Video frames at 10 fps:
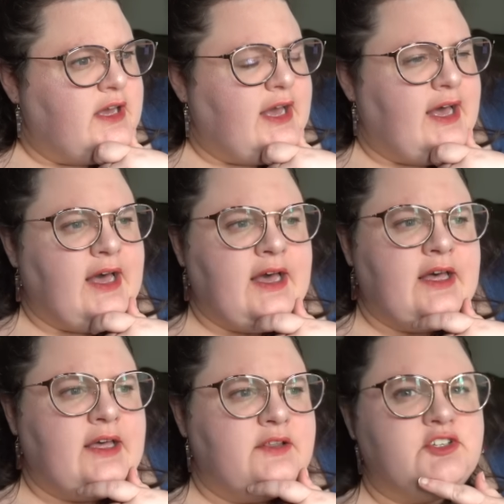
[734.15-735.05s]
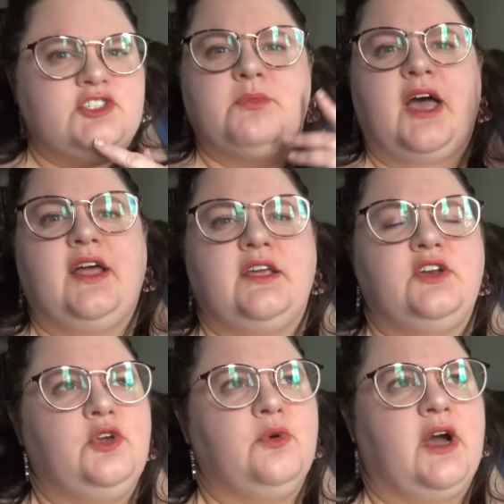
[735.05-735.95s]
Uh, there's some honey,
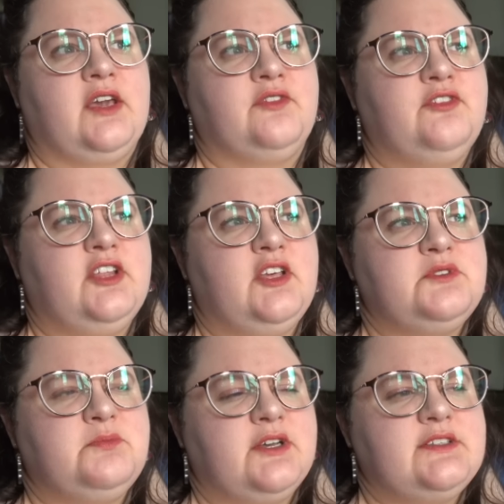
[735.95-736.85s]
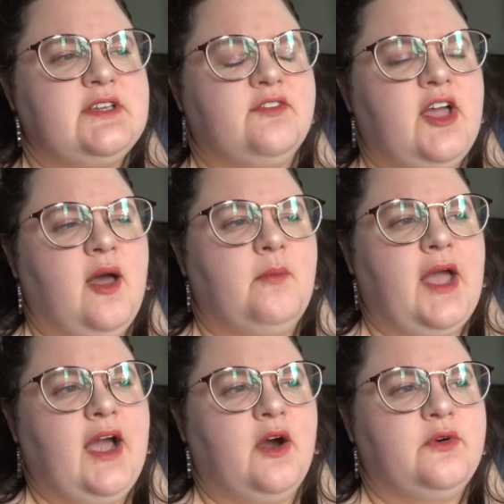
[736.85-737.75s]
new Honey Phillips books that have come
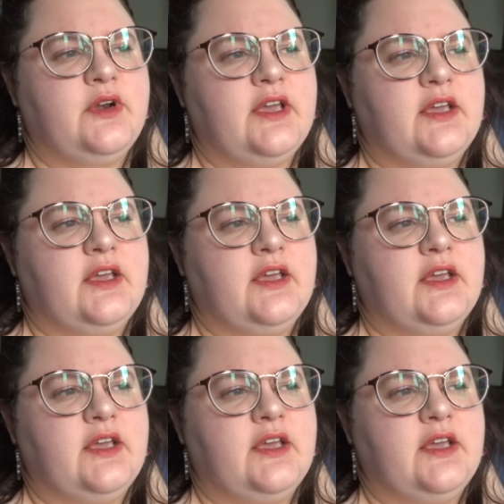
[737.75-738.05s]
out,